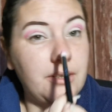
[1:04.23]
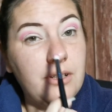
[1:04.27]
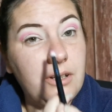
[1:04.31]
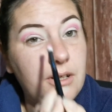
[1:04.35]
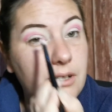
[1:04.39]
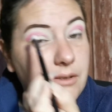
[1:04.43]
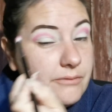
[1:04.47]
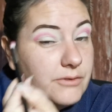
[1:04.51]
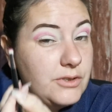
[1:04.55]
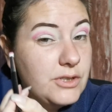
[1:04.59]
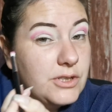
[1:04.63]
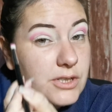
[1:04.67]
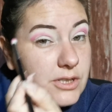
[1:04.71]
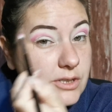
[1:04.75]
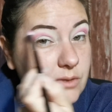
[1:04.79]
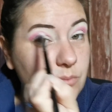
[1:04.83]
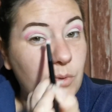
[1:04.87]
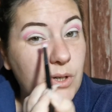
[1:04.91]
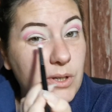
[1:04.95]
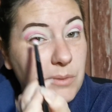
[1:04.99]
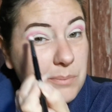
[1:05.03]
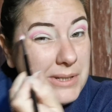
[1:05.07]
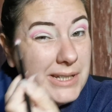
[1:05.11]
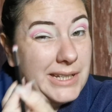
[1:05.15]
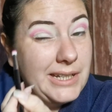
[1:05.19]
kind of just
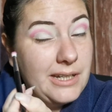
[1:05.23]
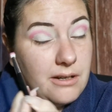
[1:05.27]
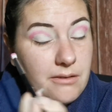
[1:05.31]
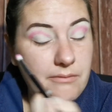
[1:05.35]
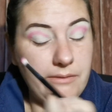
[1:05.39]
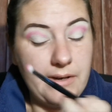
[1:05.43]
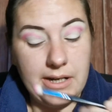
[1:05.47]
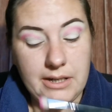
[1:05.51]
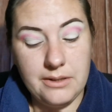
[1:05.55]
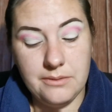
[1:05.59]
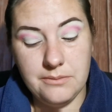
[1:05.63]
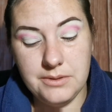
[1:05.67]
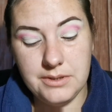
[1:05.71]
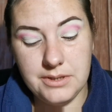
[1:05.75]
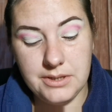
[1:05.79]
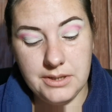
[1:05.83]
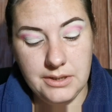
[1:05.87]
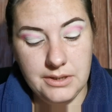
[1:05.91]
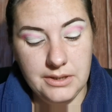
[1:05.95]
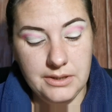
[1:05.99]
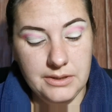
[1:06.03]
swiping it around.